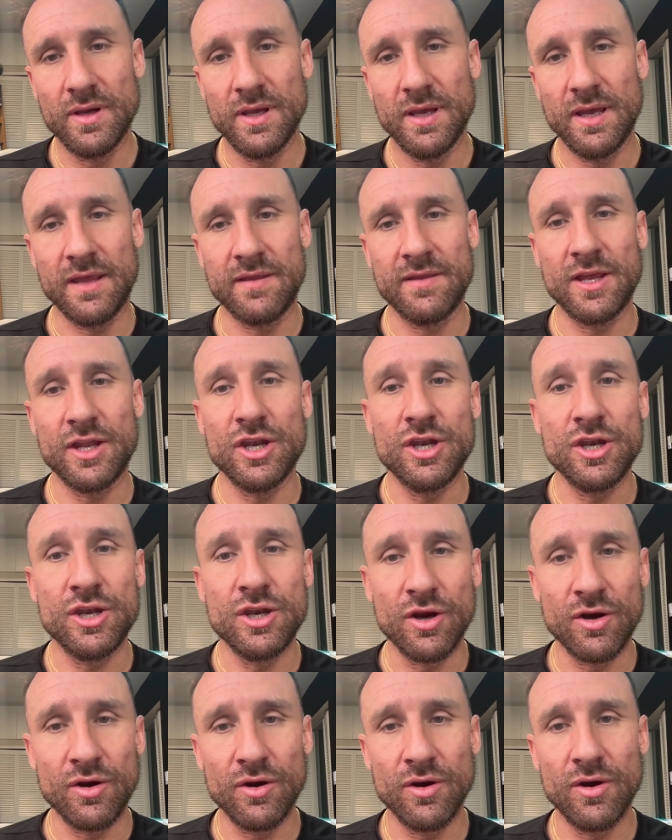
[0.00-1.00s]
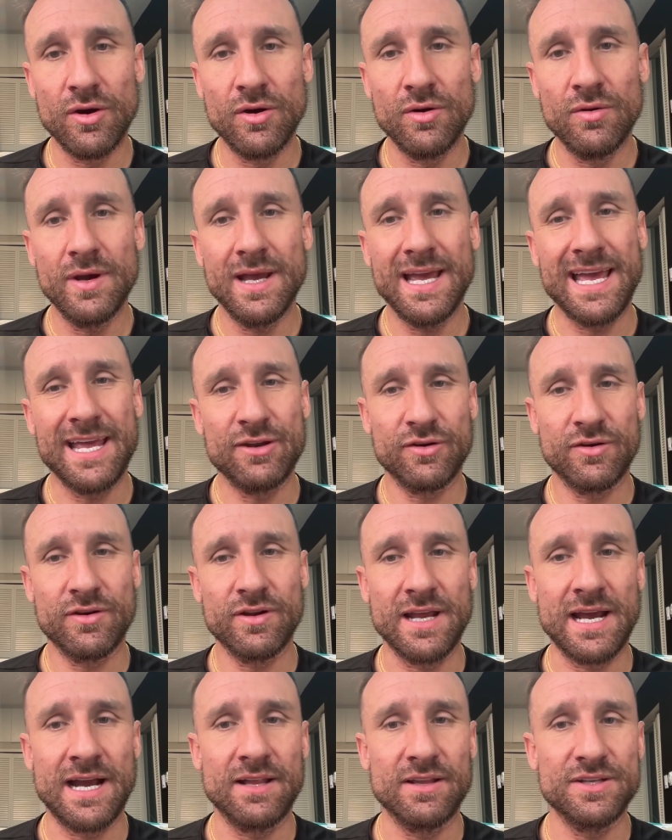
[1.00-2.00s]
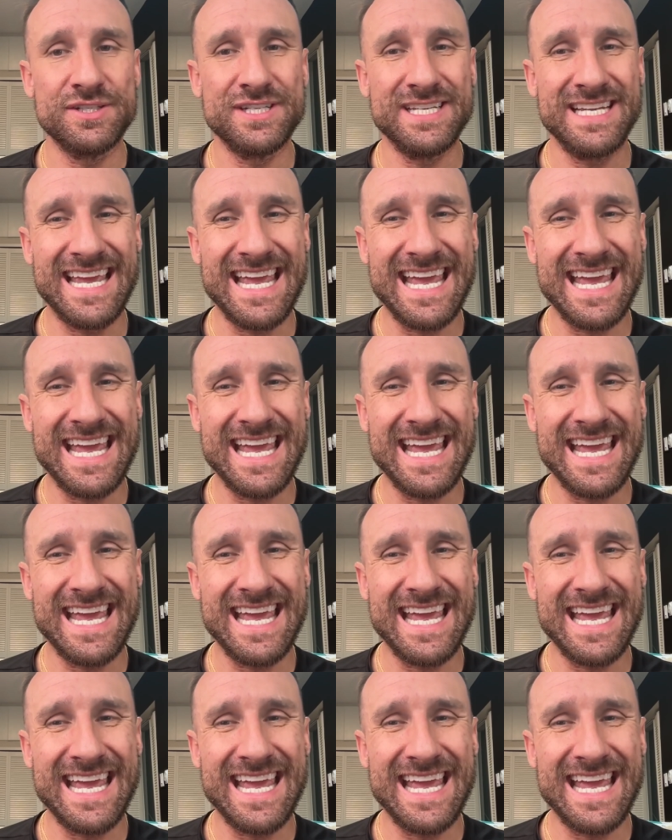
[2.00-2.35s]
in the neuroendocrinology